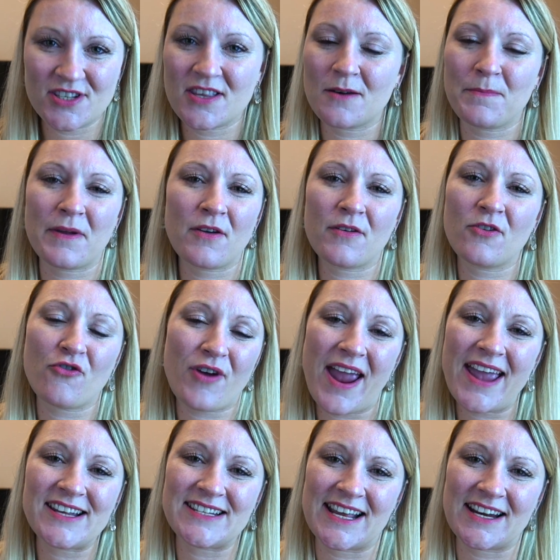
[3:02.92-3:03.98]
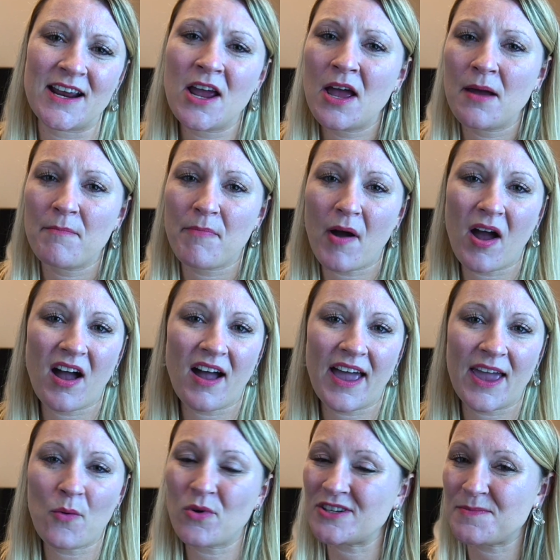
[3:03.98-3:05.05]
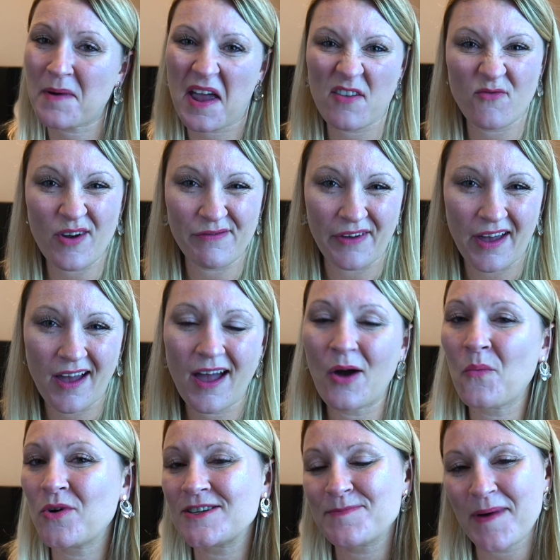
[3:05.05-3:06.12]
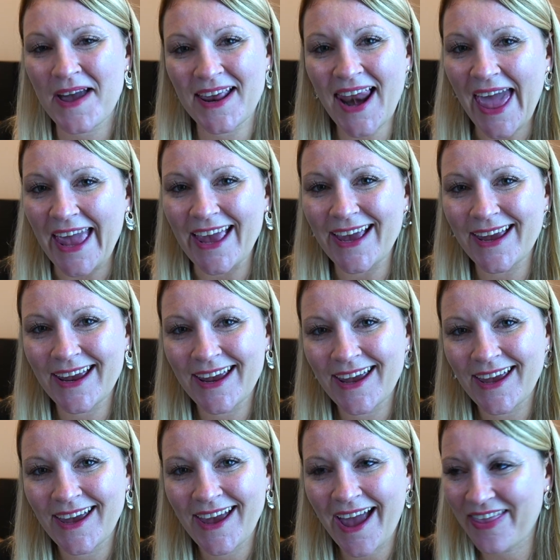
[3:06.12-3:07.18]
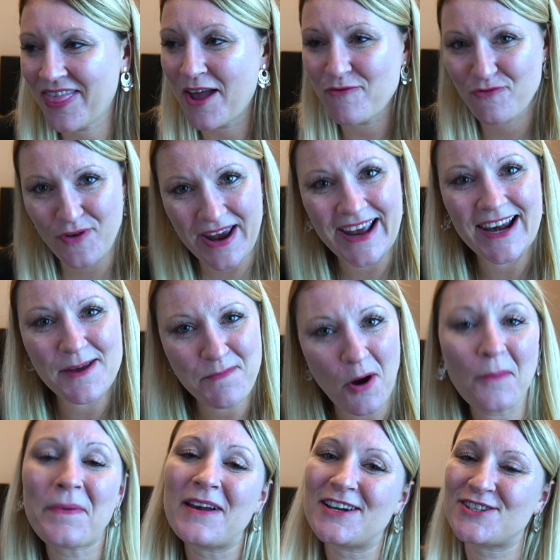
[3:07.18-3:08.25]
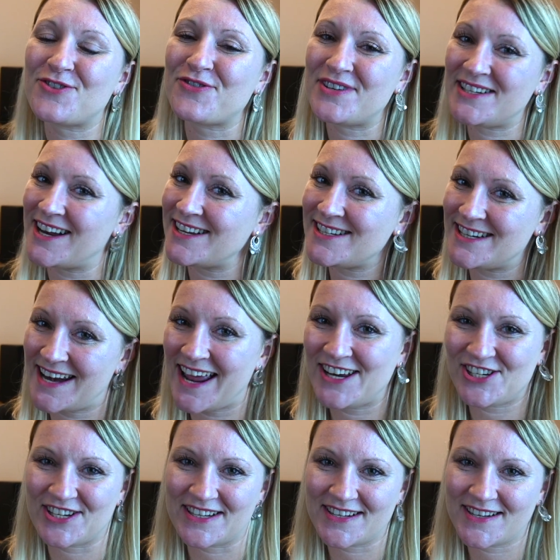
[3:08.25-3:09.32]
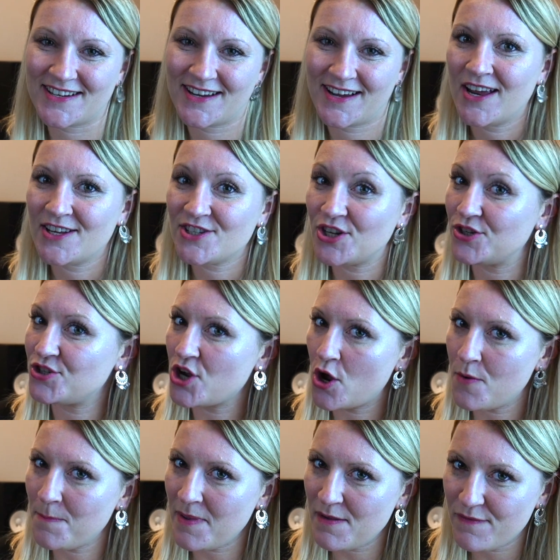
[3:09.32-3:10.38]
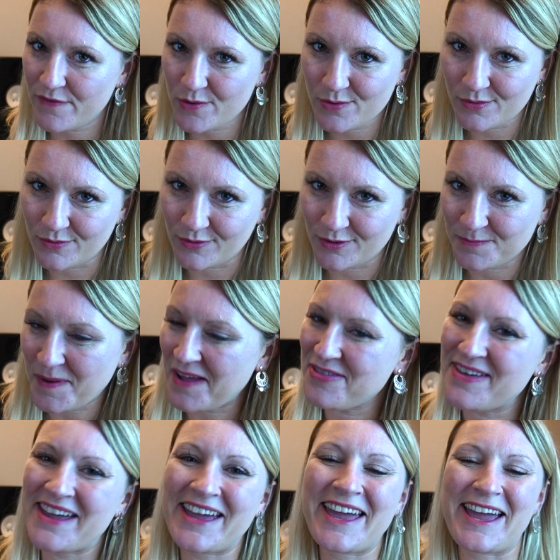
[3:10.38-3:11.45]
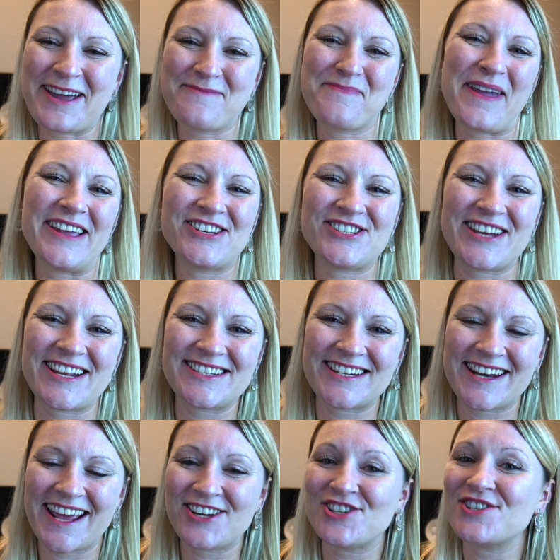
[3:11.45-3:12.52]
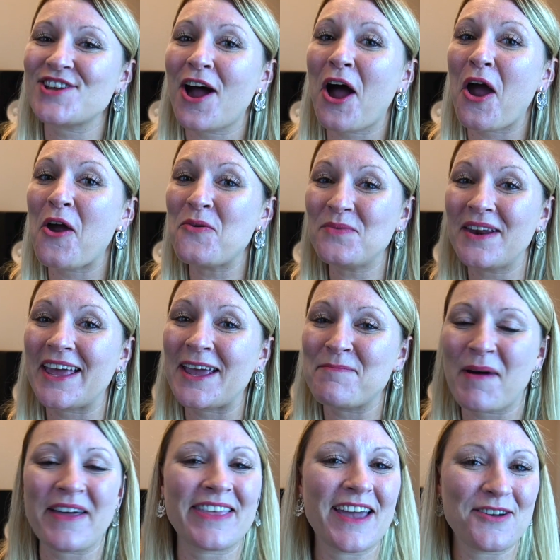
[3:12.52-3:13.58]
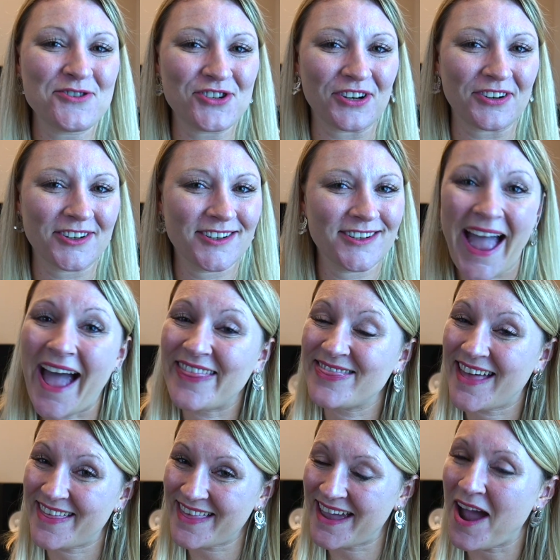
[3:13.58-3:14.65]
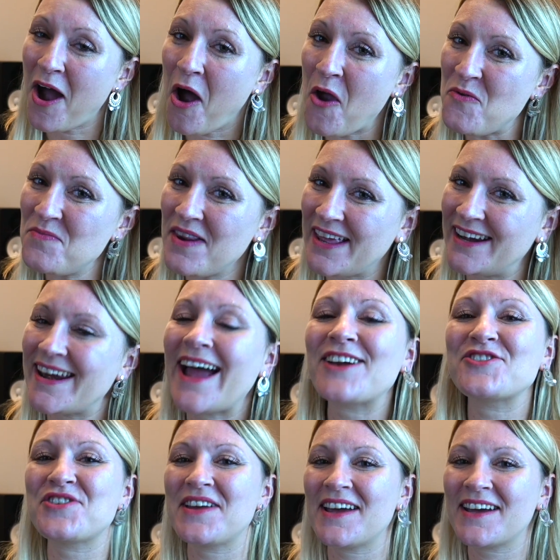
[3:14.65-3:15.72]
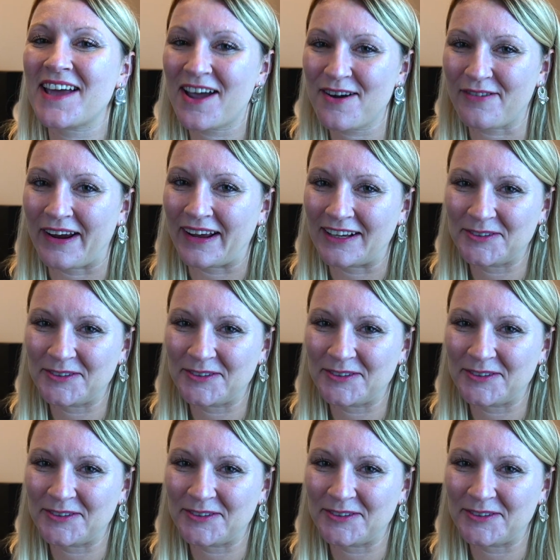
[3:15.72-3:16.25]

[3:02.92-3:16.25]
that have been created one's by a river and one's by a lake. And they're really popular tourist destinations. So don't be fooled by thinking beach destinations are only by the ocean and that they are only naturally occurring.